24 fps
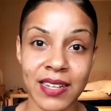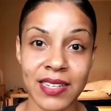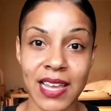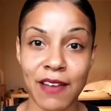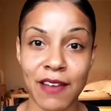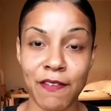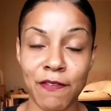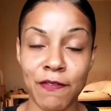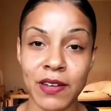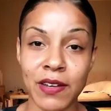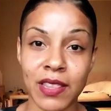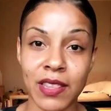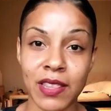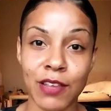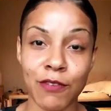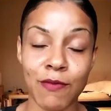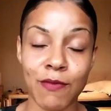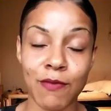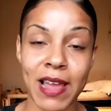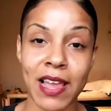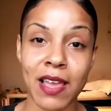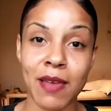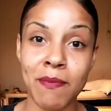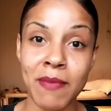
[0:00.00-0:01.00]
definitely
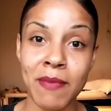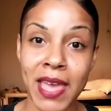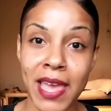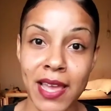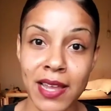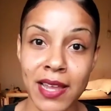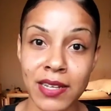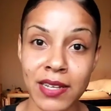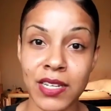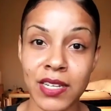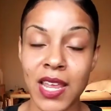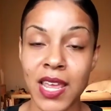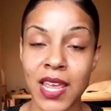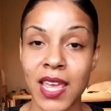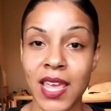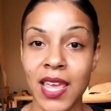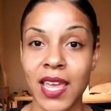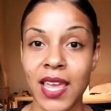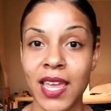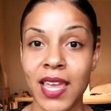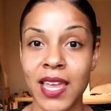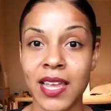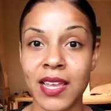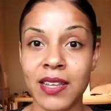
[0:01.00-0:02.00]
recommend
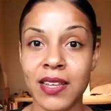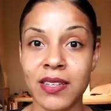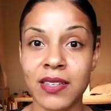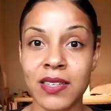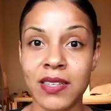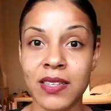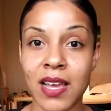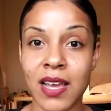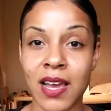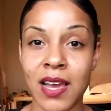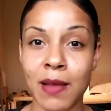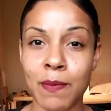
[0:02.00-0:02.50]
is